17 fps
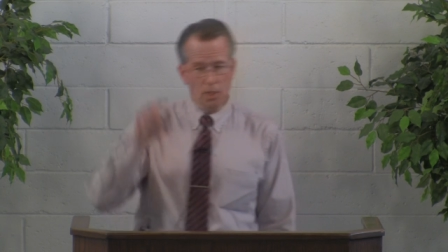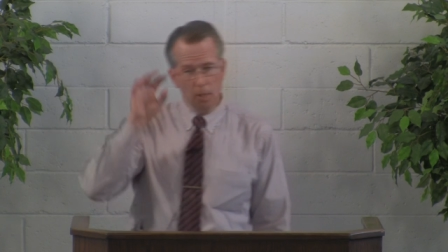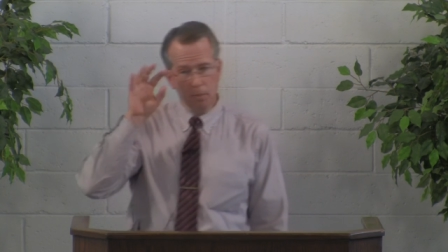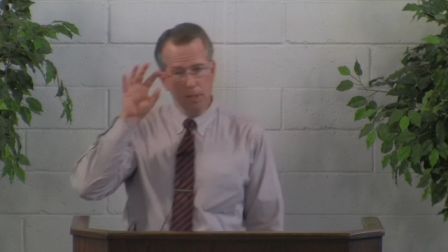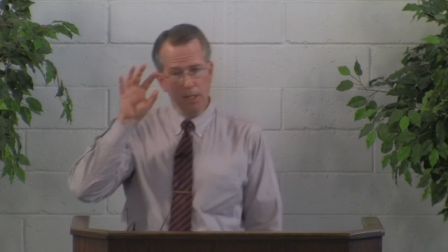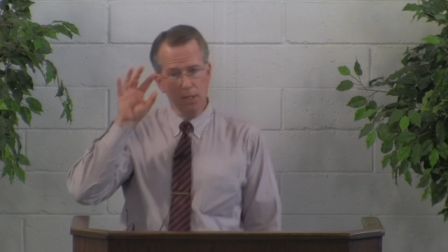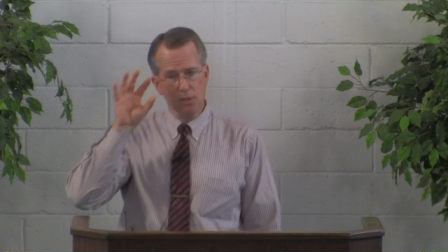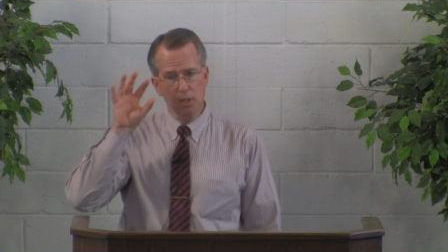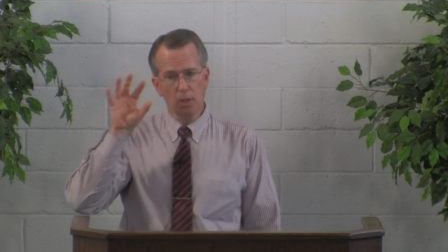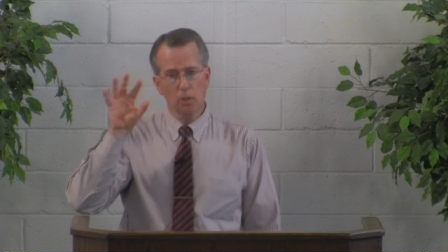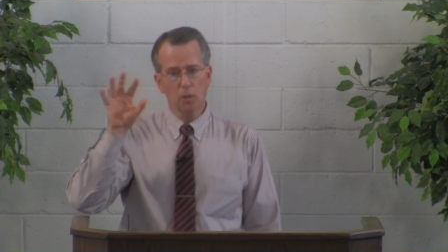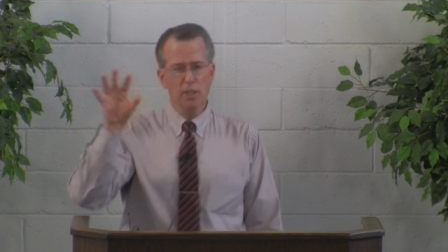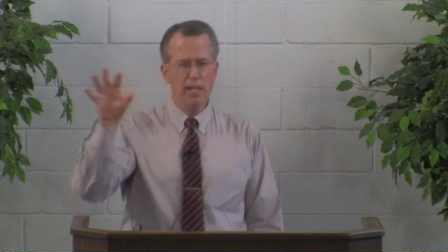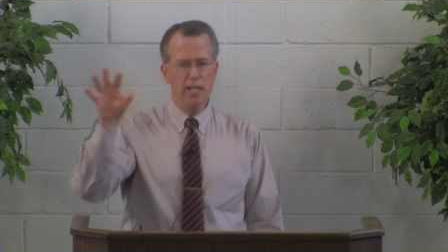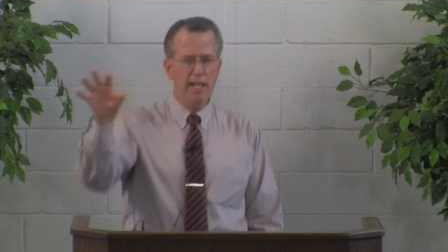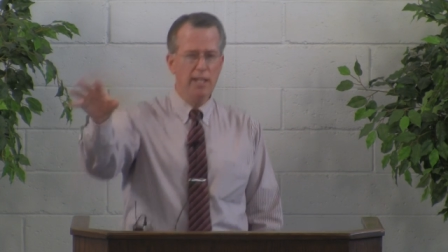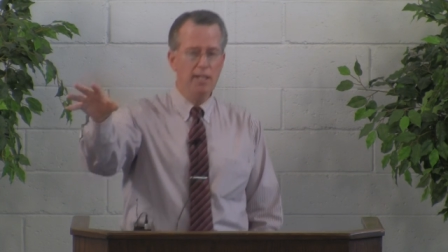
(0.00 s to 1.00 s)
not because he
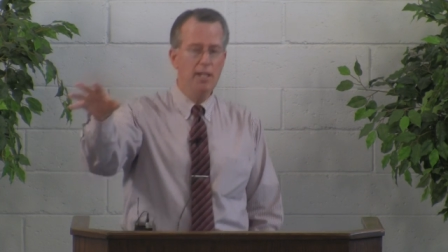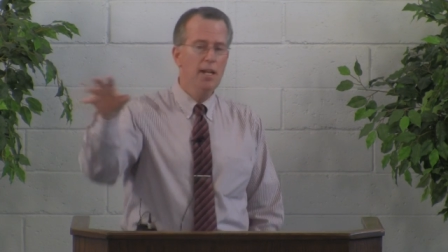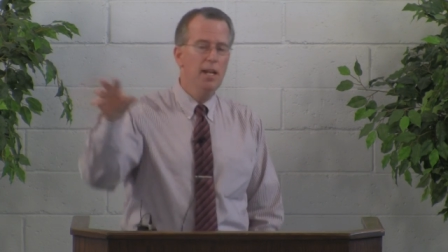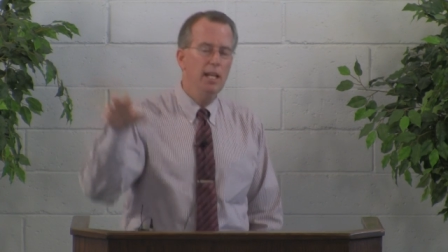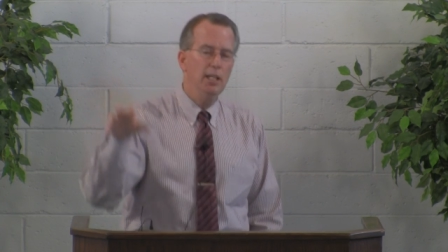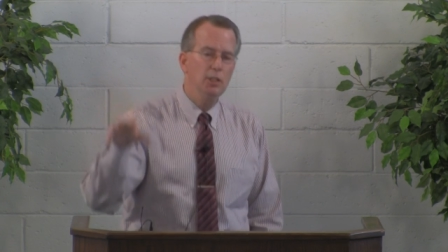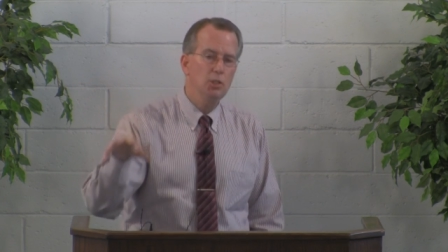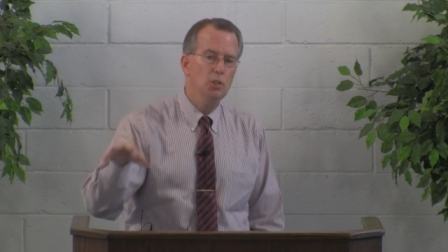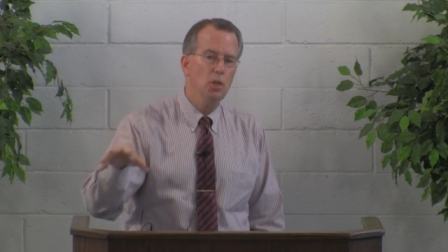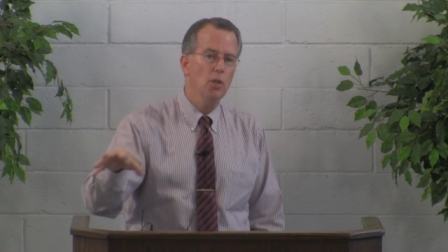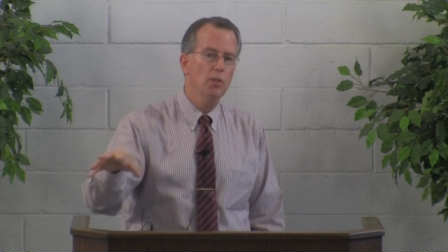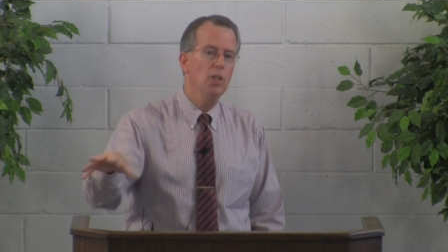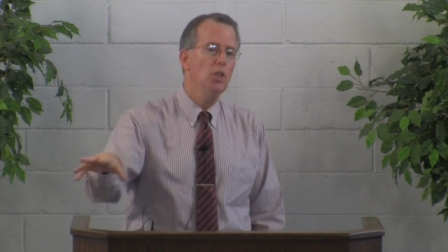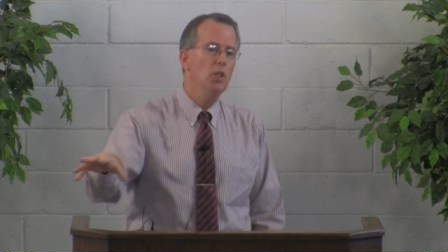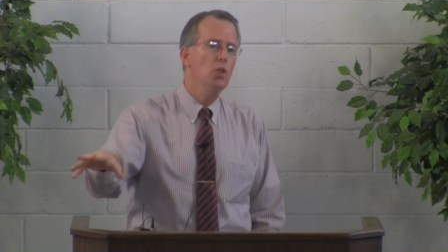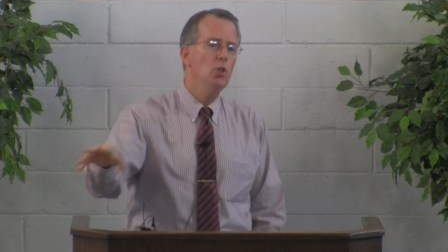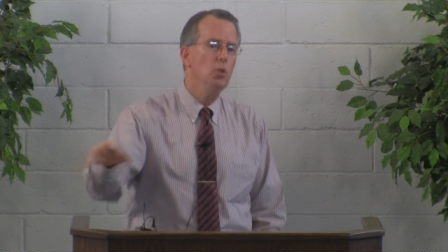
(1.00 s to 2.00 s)
looked ahead and saw
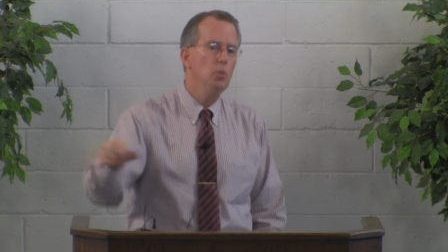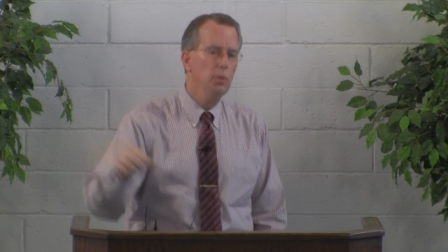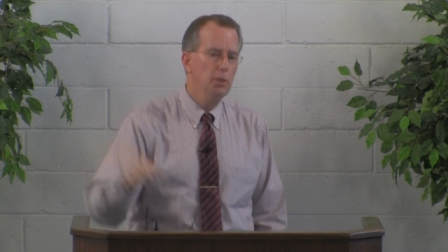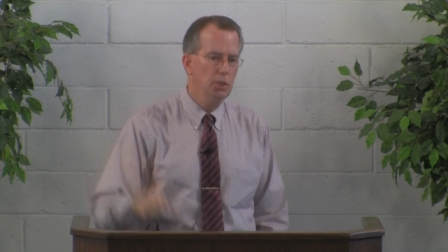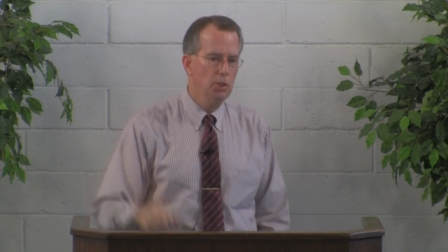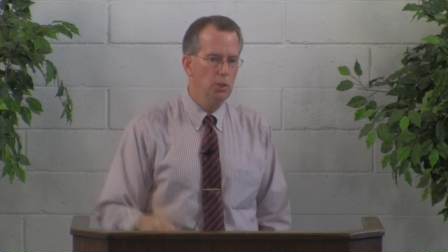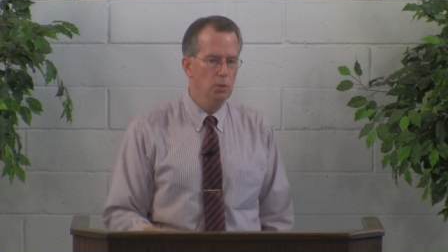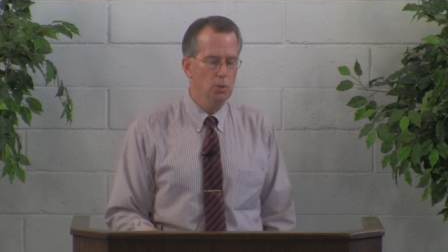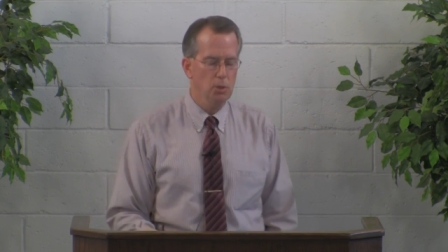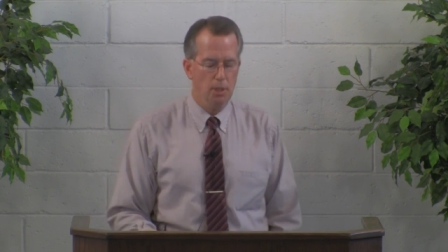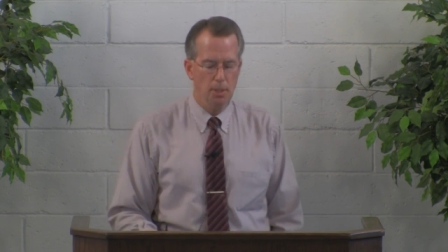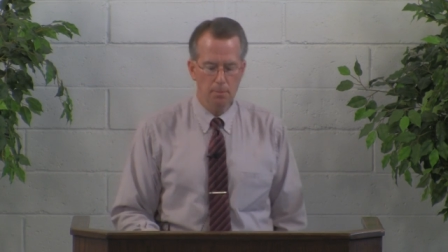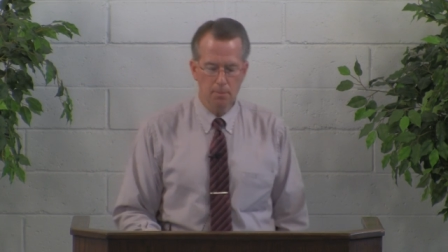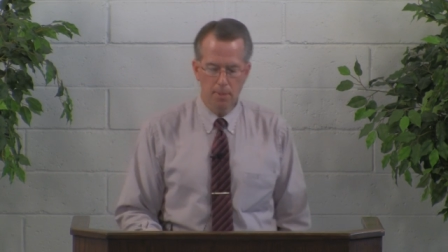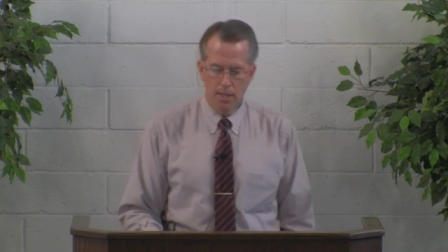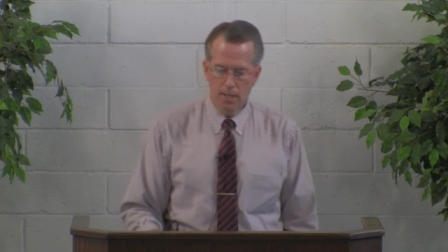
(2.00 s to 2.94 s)
that you would choose him,